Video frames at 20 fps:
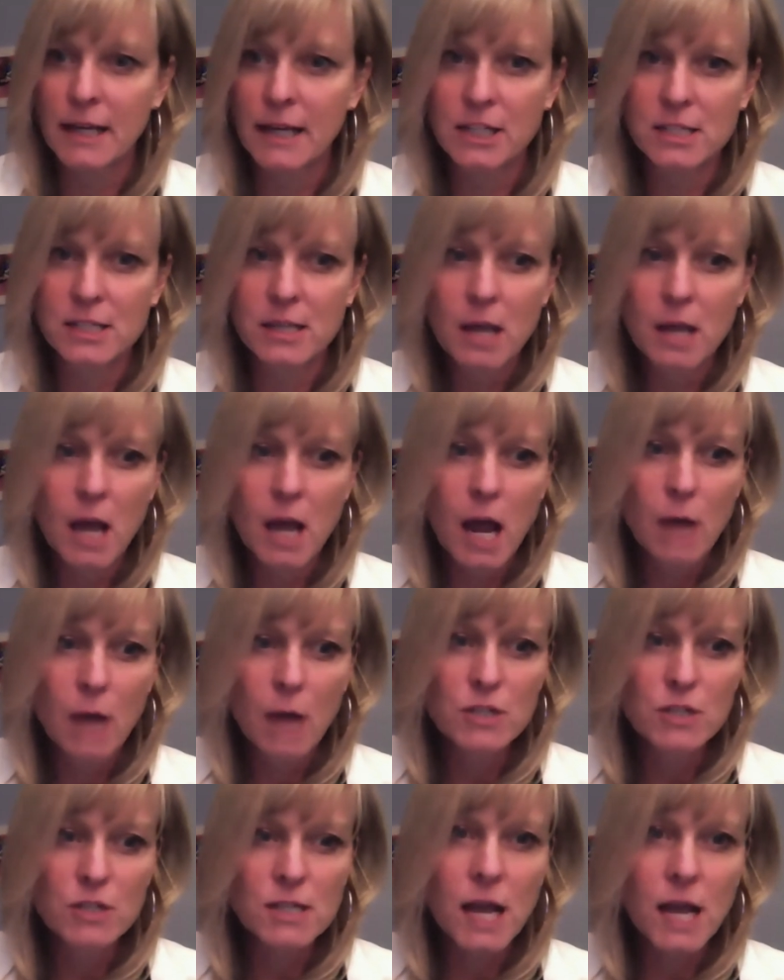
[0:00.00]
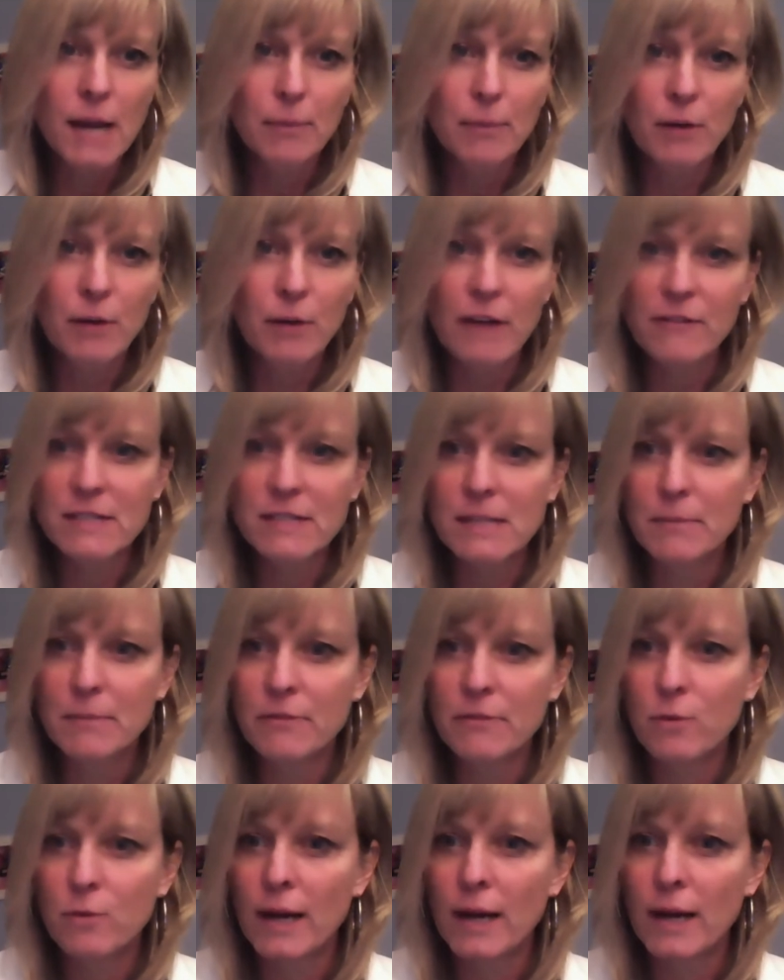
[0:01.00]
I was just kind of prefacing
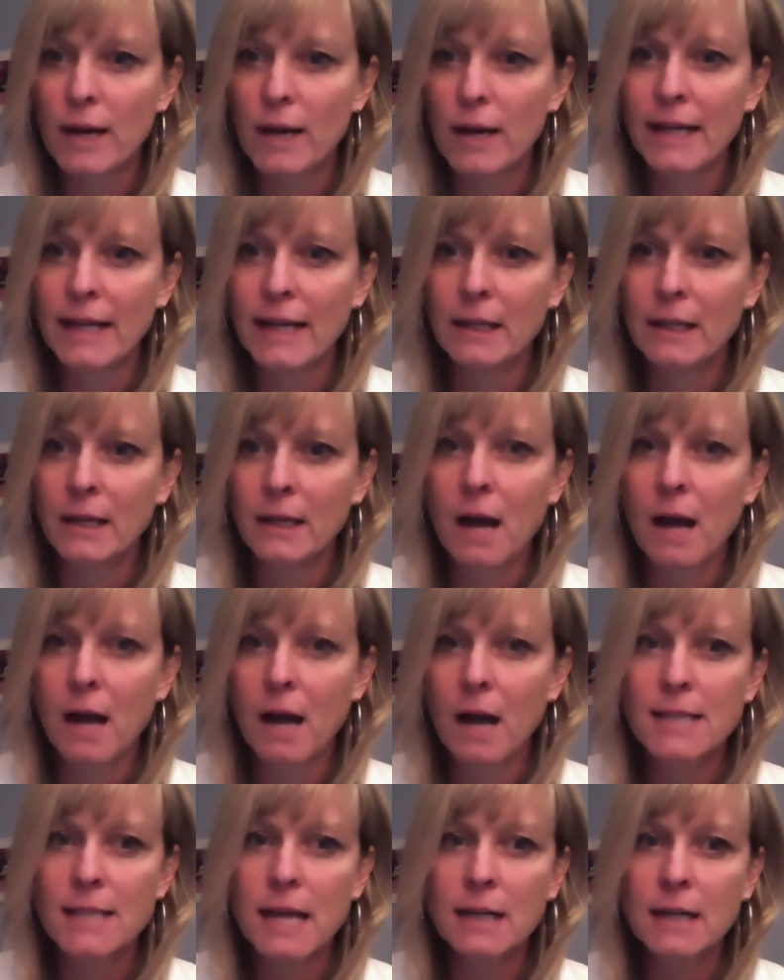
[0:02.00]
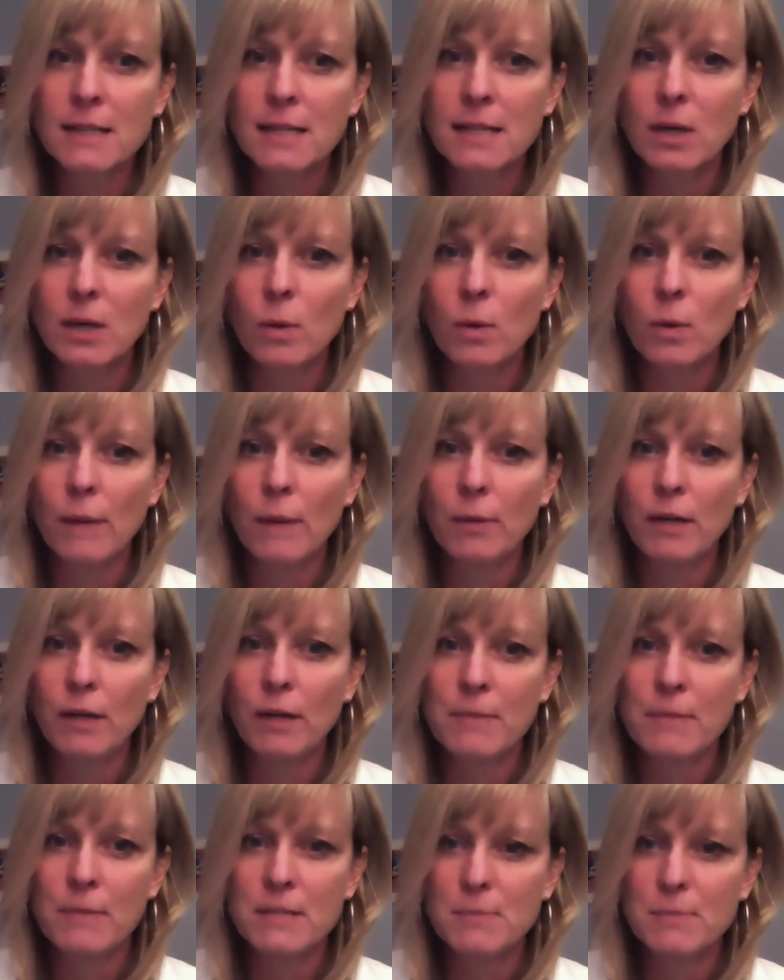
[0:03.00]
before I get into the content, because I don't want to put
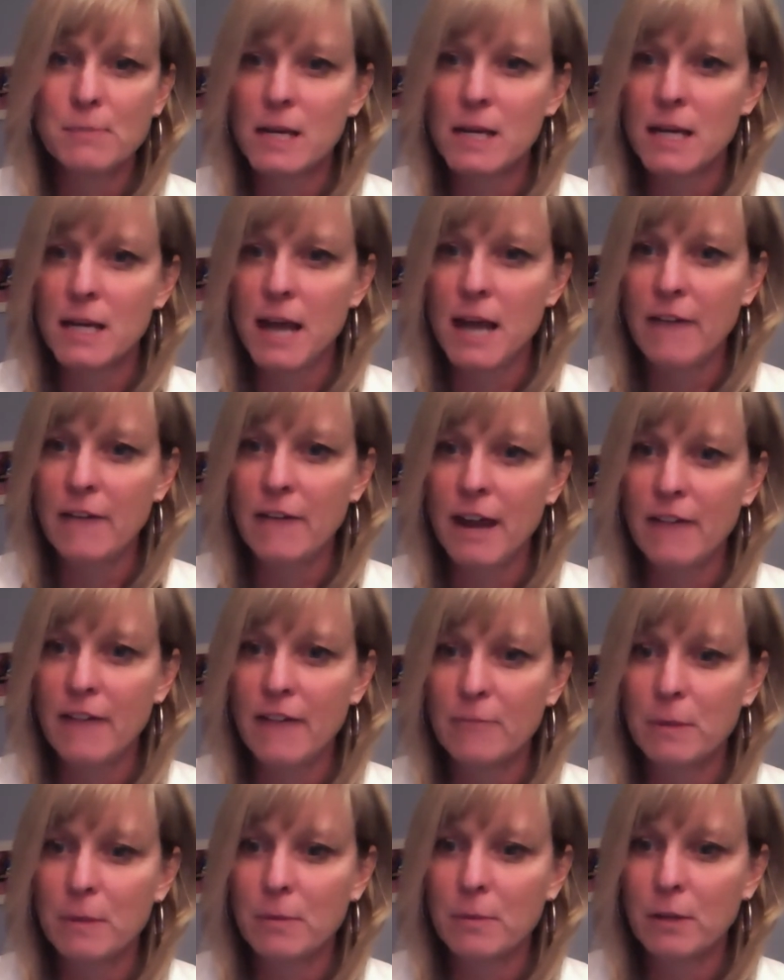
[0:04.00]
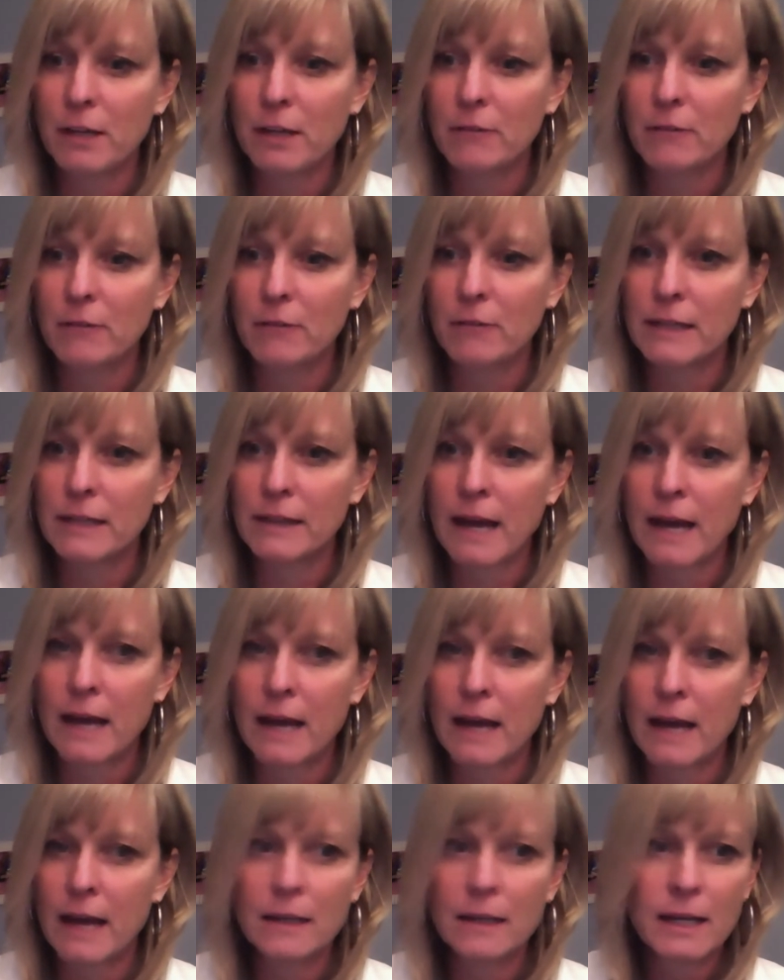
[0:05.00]
up this PDF and have people like reading that
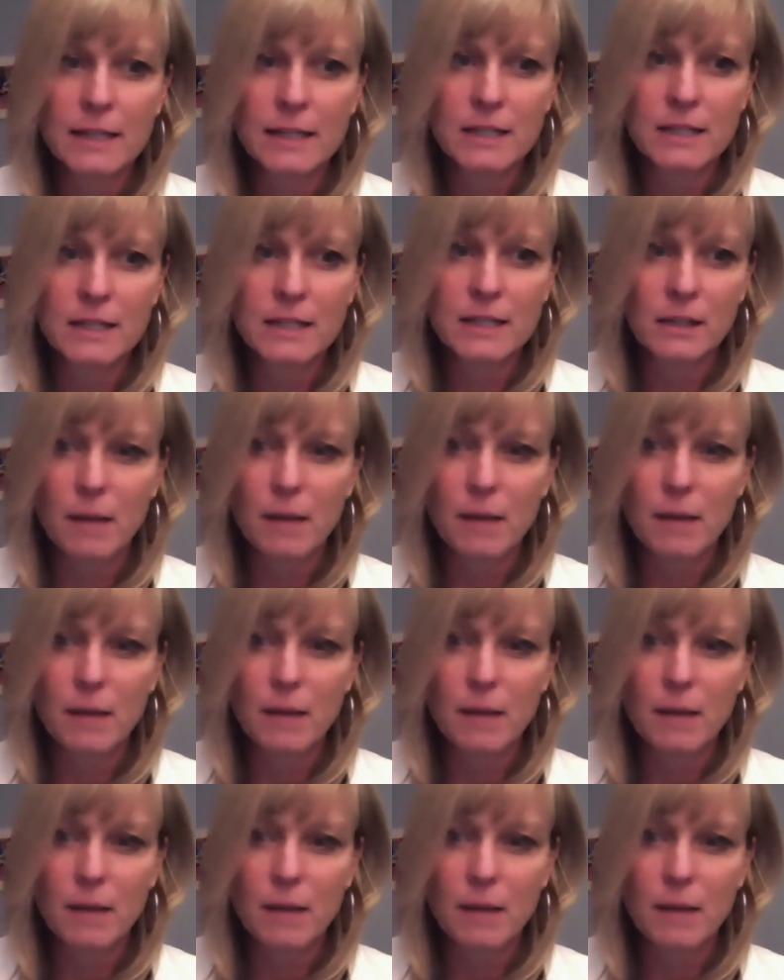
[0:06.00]
until I'm like